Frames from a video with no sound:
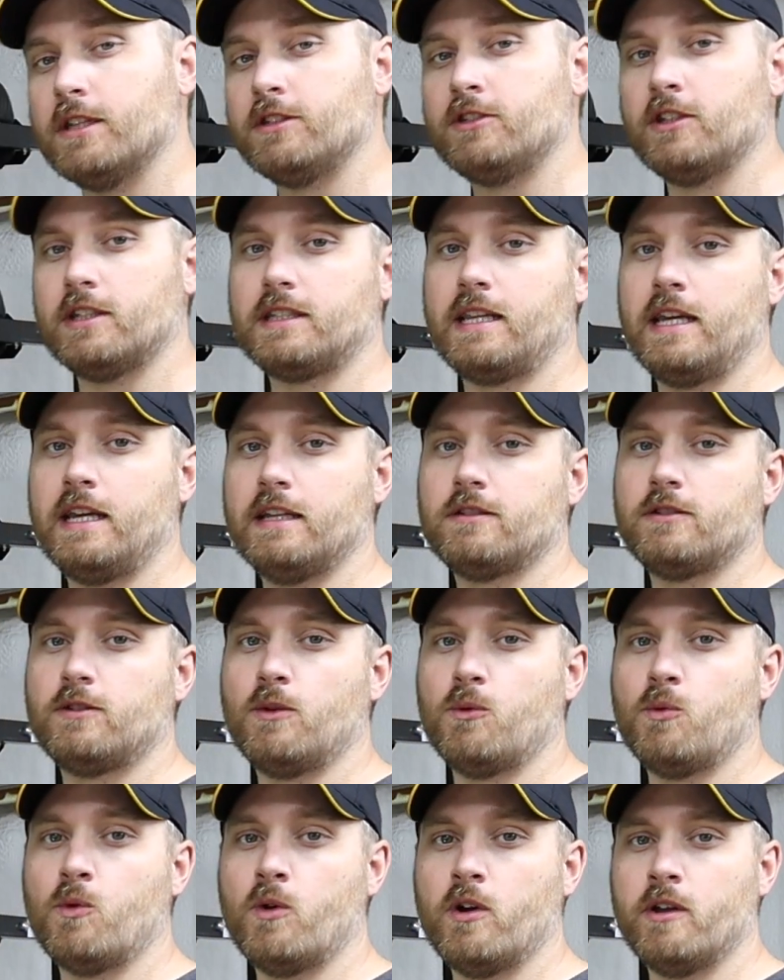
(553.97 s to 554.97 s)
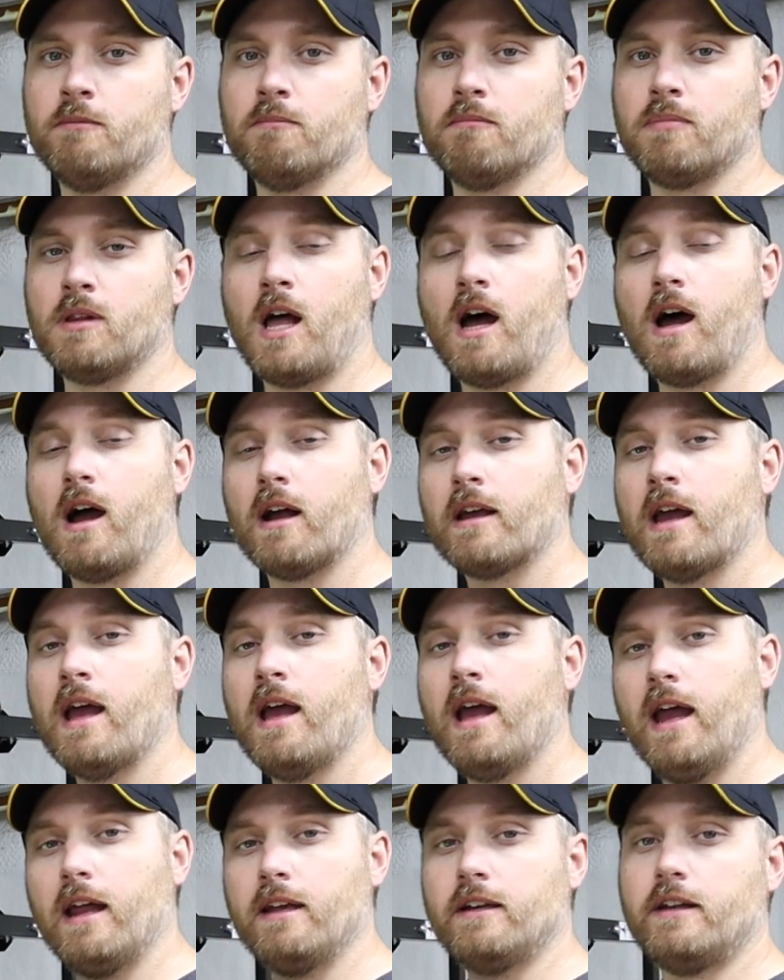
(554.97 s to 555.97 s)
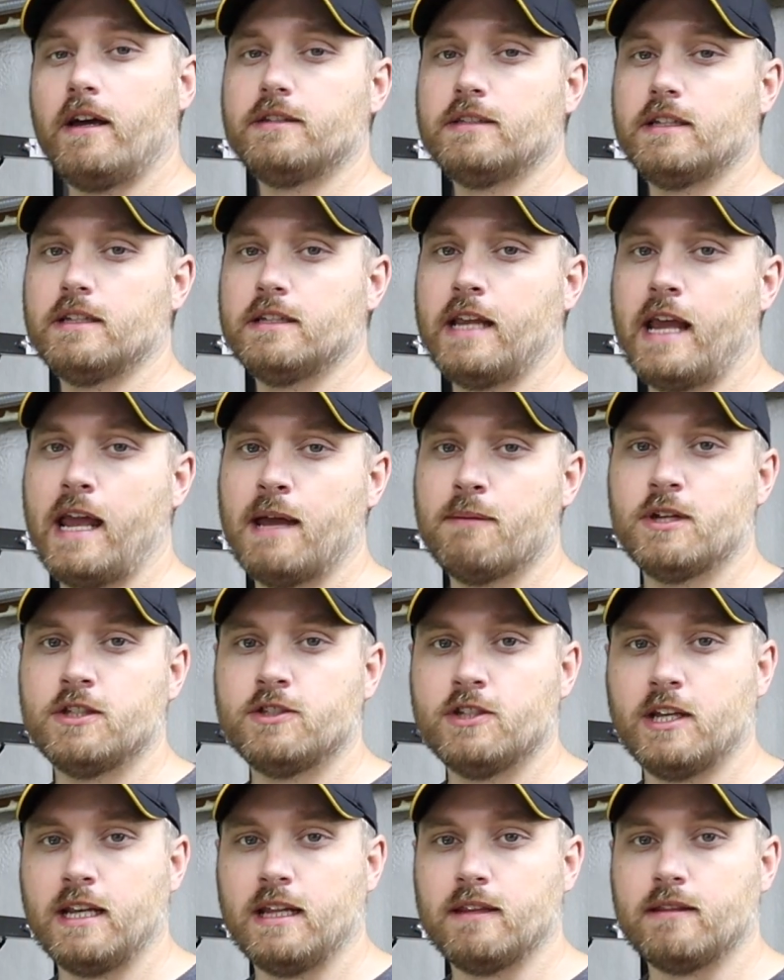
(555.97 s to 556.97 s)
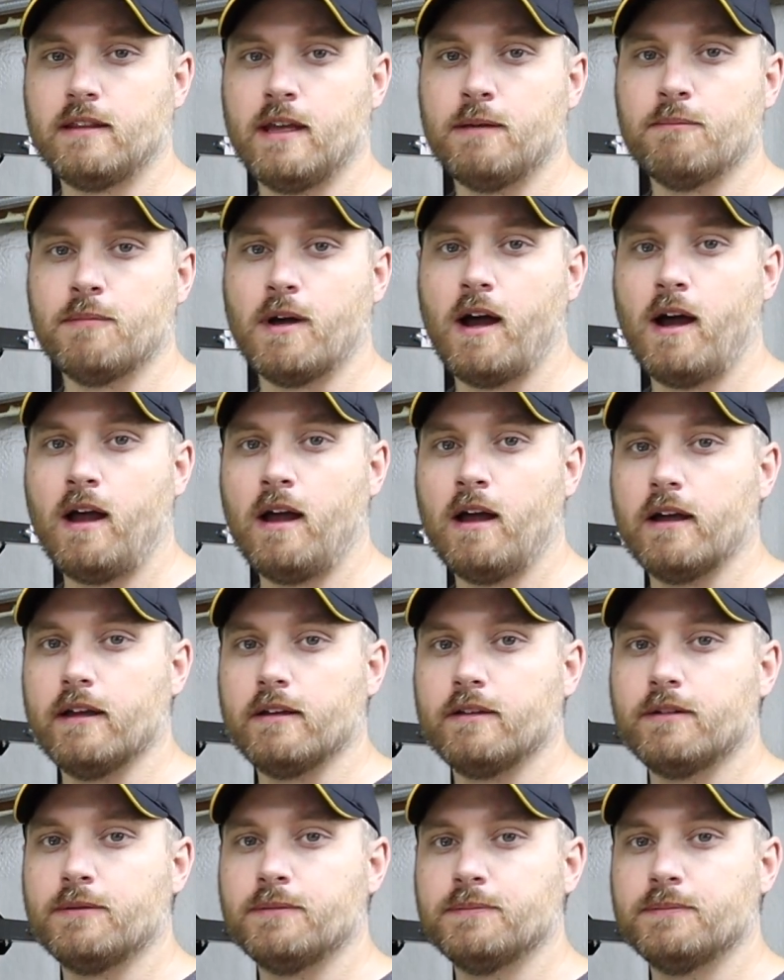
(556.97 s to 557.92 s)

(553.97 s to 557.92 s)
it just hits the wooden block and doesn't damage anything behind.